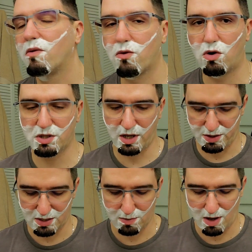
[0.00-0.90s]
Of course, there
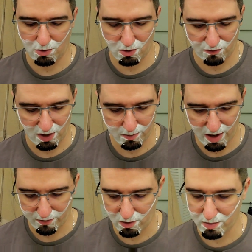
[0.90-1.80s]
is some audio
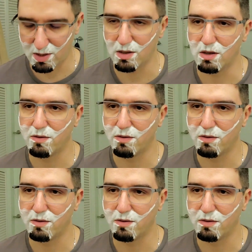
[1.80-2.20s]
feedback from the